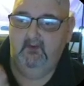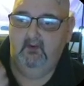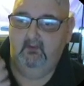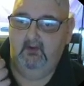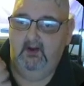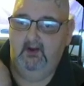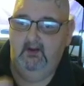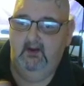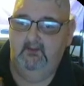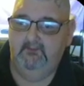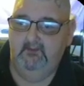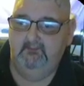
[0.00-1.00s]
I do
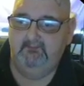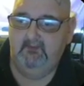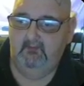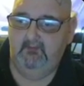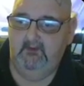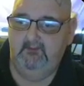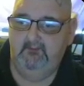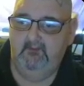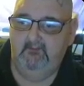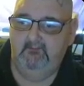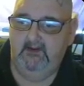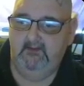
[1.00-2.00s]
have salt, I do have
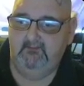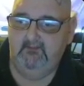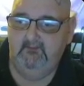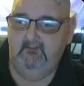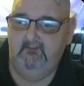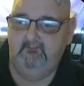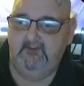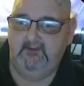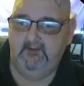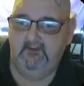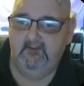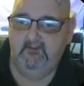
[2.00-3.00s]
eggs, I do have
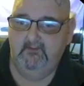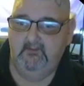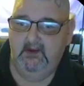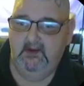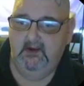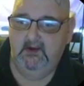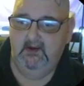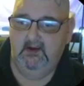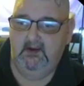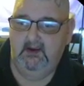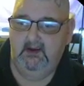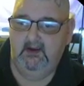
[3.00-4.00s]
vinegar,
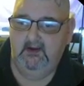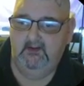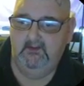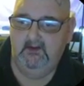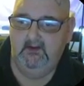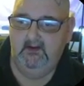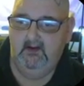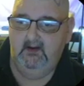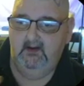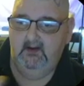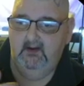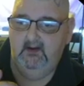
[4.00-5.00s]
and
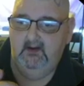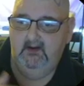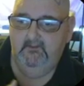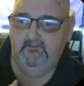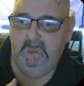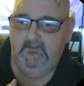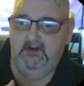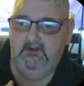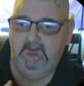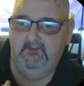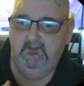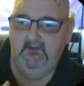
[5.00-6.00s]
I
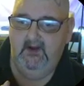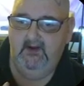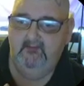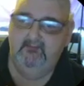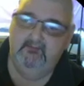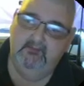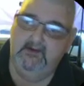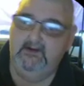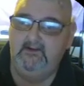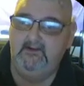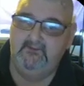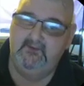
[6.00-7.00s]
do have
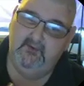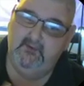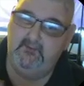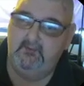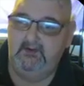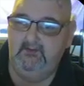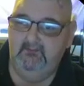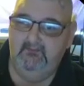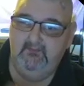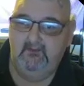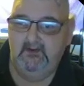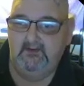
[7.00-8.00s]
Sugar Twins, so
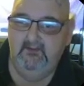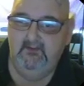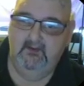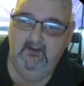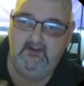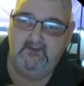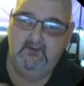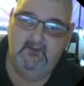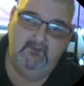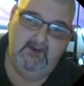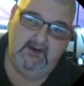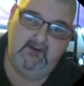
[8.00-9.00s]
I could
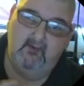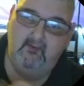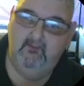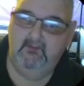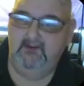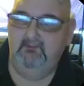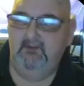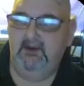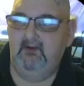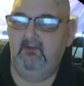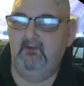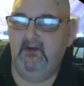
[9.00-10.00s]
make a homemade mayo.
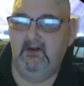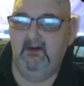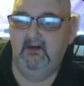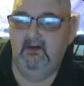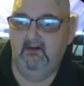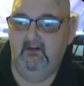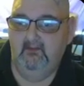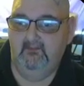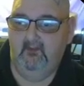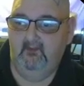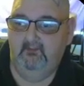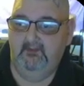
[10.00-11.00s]
So,
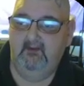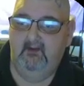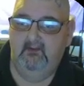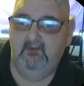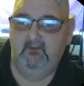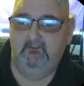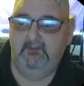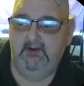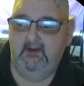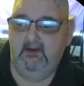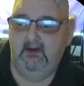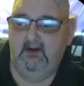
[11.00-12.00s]
but
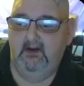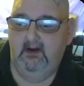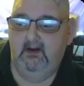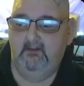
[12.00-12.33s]
I